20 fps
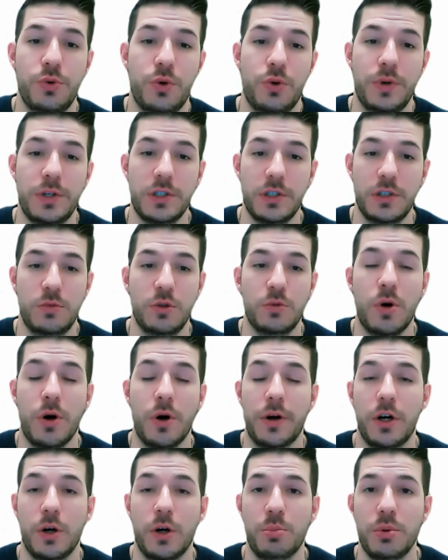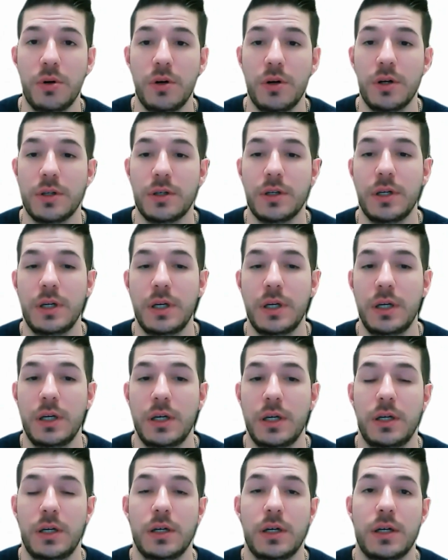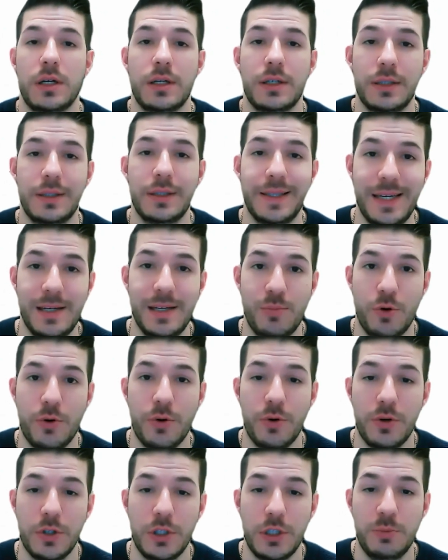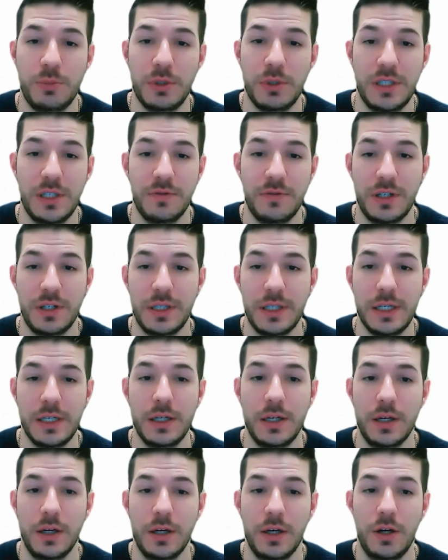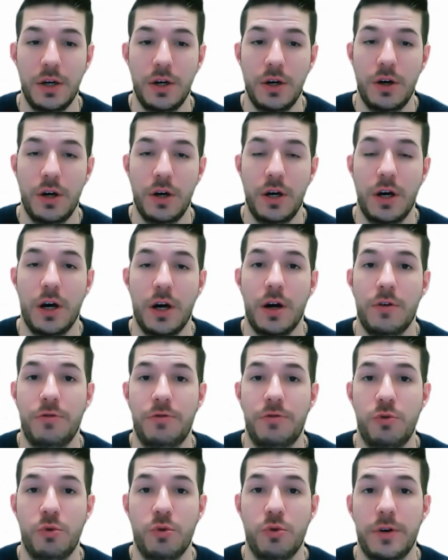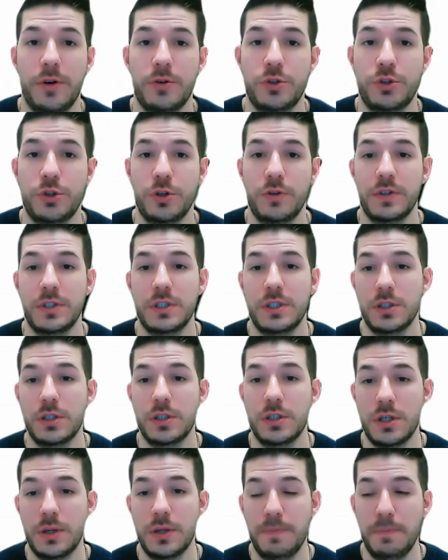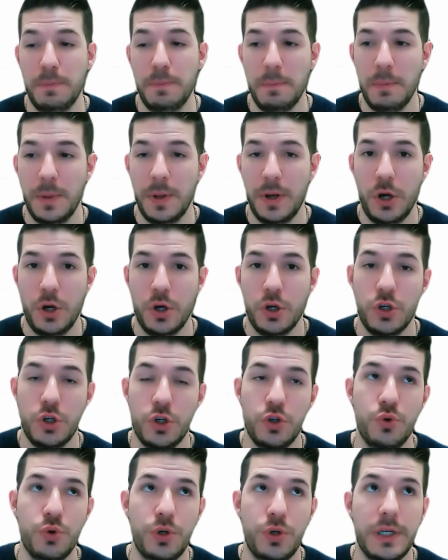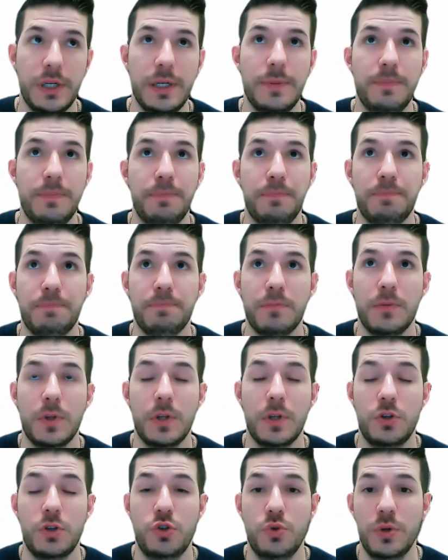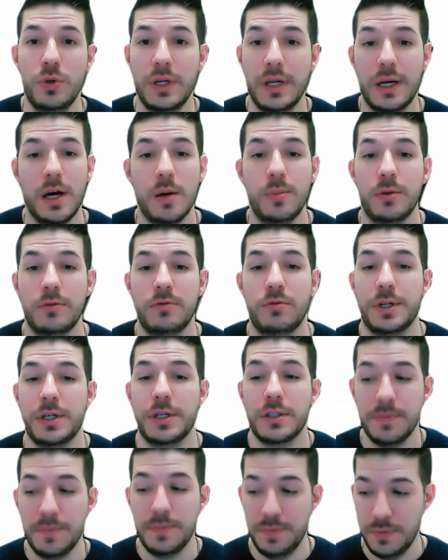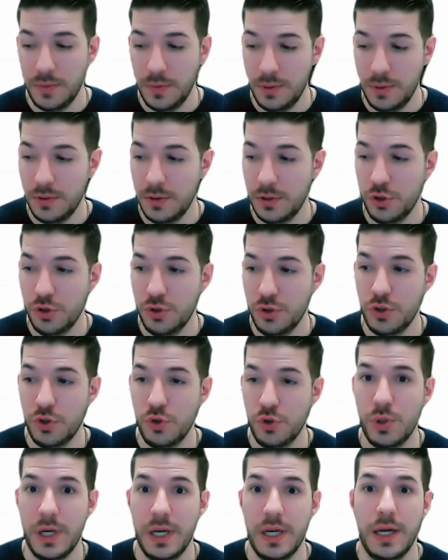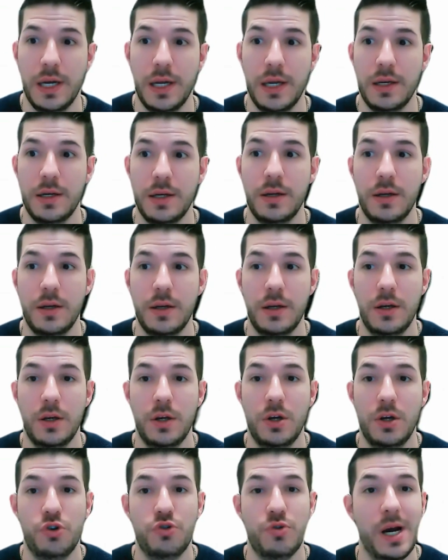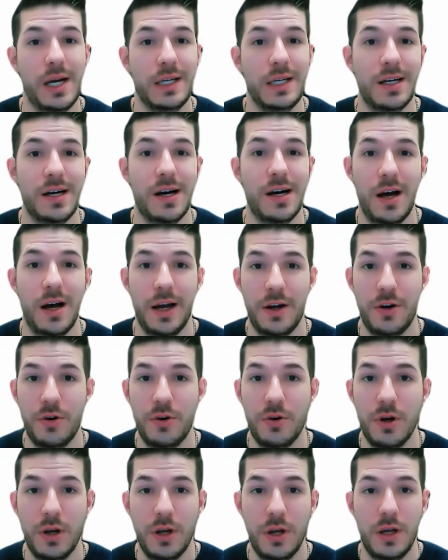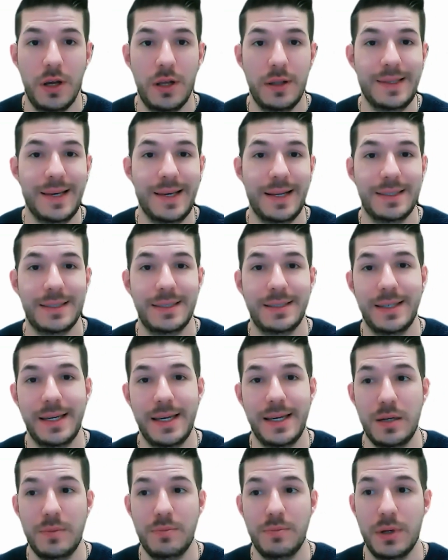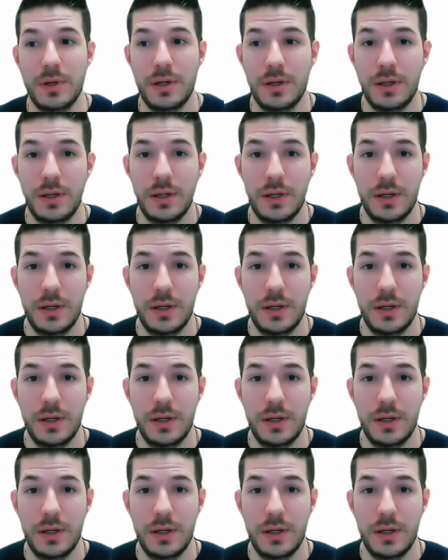you a reasonable markup on labor specifically for their services, you can do it in a couple of ways. You can try to hire that same